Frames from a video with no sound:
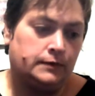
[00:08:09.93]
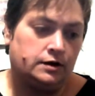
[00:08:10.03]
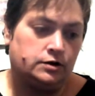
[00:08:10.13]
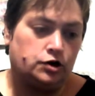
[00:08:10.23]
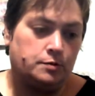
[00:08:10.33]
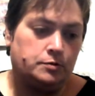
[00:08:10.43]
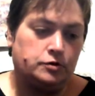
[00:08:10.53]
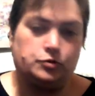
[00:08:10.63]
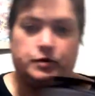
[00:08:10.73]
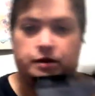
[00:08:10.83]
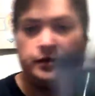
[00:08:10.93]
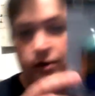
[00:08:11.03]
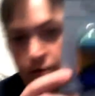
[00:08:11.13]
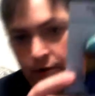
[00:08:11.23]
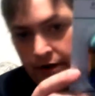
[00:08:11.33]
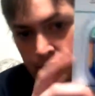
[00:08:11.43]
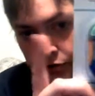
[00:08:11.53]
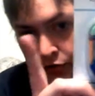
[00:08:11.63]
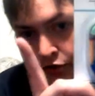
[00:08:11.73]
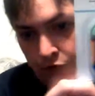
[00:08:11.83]
sharpeners with
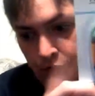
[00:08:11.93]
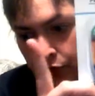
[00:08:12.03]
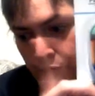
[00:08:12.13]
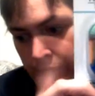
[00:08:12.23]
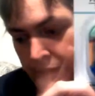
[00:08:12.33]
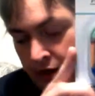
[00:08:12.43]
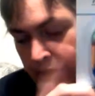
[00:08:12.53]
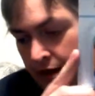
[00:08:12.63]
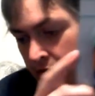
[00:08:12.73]
erasers for the